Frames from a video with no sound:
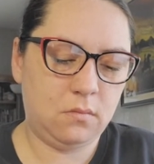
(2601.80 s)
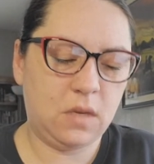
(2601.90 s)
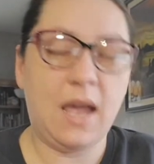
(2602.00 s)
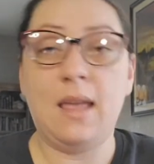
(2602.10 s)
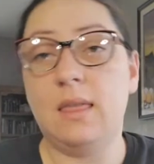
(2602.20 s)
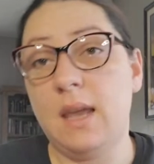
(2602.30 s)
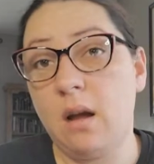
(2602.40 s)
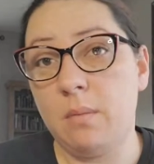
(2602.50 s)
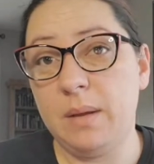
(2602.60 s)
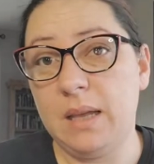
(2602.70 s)
And they
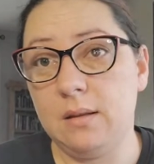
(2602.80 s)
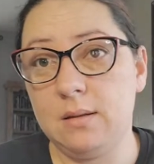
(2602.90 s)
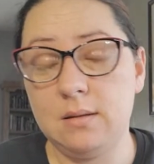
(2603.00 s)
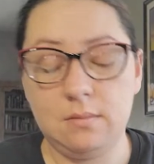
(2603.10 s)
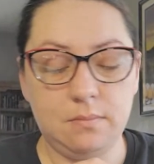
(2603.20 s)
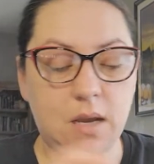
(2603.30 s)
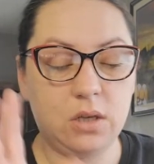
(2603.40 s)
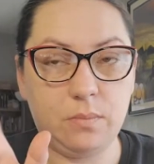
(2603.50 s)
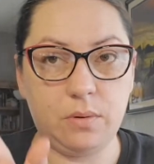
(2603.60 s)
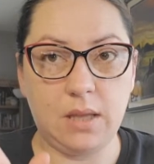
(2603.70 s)
are beads. I
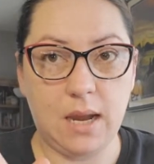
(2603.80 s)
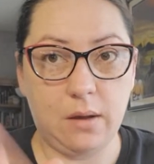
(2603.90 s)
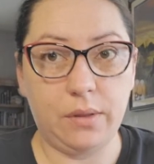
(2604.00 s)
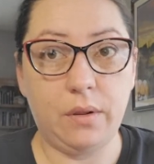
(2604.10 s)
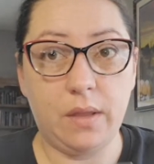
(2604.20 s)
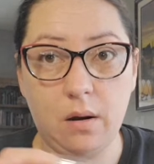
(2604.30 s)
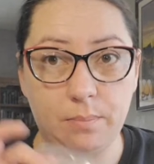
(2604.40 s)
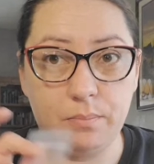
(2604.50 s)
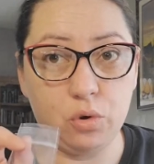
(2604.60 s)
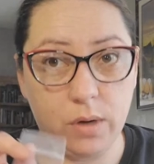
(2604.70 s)
should put that out there.
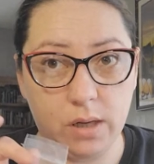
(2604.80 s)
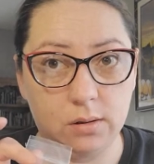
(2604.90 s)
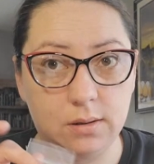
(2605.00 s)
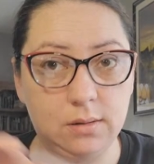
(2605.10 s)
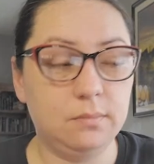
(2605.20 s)
They're drilled.